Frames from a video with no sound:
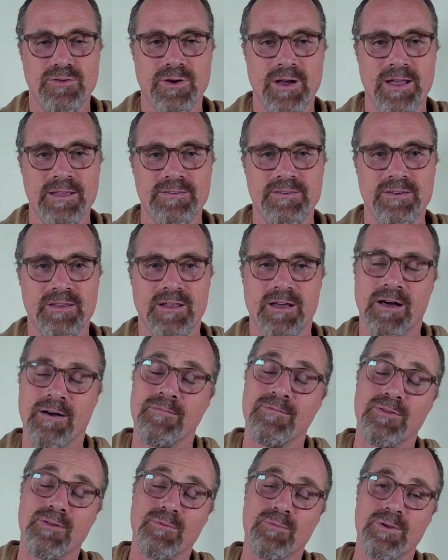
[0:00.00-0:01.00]
transit
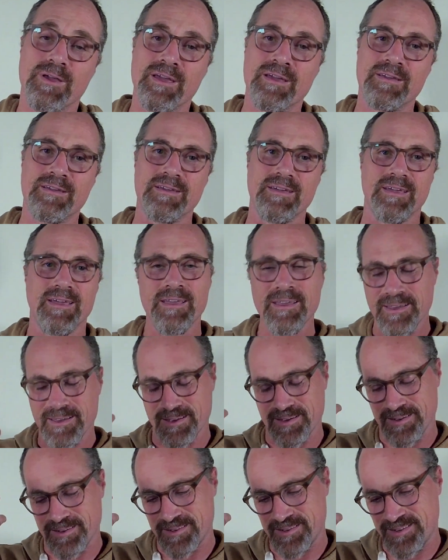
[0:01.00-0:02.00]
of the week
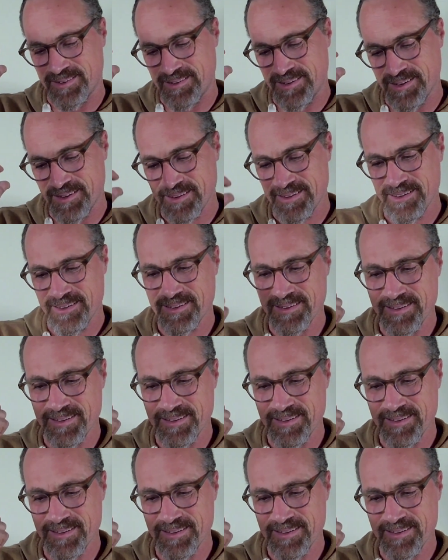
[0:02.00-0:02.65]
is